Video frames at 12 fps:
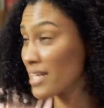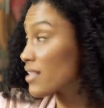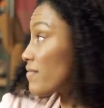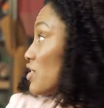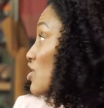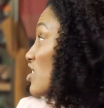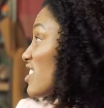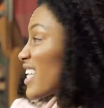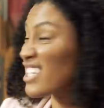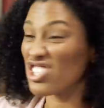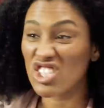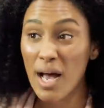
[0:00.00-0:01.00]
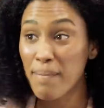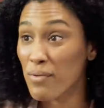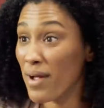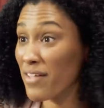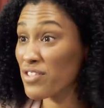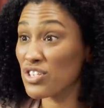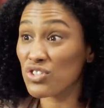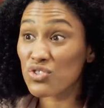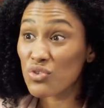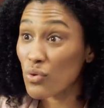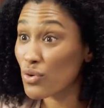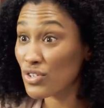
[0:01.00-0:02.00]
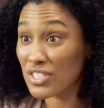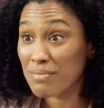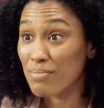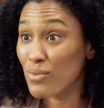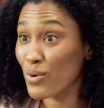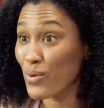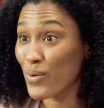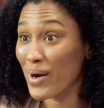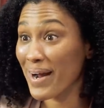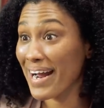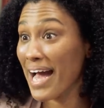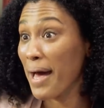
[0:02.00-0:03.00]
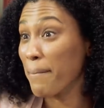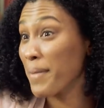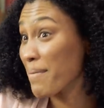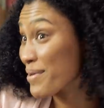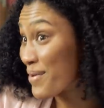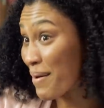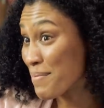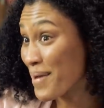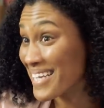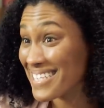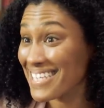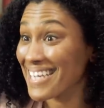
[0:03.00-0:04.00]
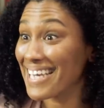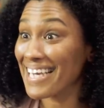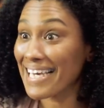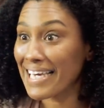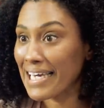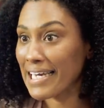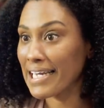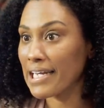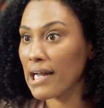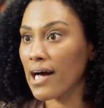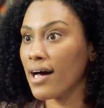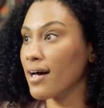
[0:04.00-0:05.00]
I'd love to just like shop around the store some more. Maybe grab a bite to eat.